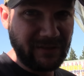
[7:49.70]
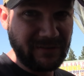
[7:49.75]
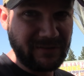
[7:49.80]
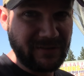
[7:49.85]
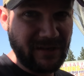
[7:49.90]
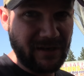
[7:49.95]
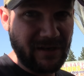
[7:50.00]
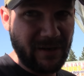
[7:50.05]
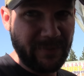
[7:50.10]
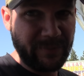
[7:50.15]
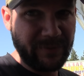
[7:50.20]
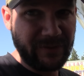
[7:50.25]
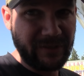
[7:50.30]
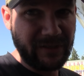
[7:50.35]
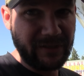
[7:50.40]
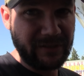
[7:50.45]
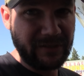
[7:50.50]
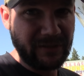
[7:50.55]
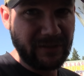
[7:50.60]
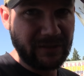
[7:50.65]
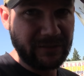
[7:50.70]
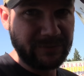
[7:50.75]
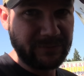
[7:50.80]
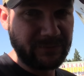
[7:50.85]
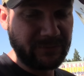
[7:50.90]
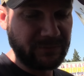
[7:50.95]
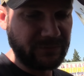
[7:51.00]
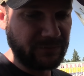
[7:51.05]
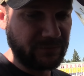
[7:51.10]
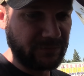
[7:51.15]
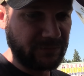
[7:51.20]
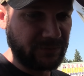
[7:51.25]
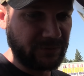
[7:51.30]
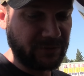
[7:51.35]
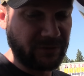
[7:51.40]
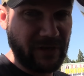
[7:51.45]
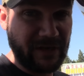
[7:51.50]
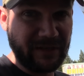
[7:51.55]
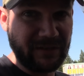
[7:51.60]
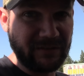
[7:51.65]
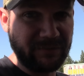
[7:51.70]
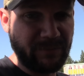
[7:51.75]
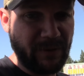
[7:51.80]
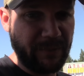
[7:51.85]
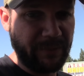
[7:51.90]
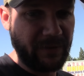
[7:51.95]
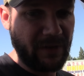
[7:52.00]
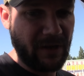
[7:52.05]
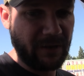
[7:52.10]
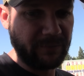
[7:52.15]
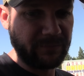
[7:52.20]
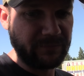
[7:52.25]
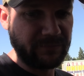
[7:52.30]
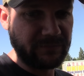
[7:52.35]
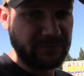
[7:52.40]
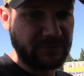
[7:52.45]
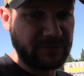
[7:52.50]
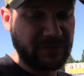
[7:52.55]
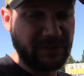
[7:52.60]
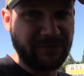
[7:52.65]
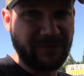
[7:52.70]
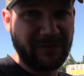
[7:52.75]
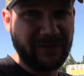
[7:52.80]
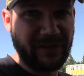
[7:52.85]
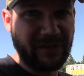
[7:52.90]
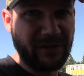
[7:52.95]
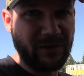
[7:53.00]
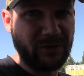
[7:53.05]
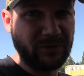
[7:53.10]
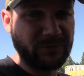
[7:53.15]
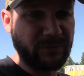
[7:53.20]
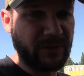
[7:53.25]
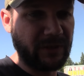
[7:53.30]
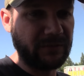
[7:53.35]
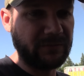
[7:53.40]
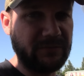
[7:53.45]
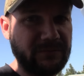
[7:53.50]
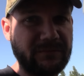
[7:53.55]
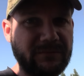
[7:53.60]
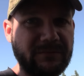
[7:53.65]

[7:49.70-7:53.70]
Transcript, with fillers: these set up and then uh, we'll crank this puppy up. See if everything goes well.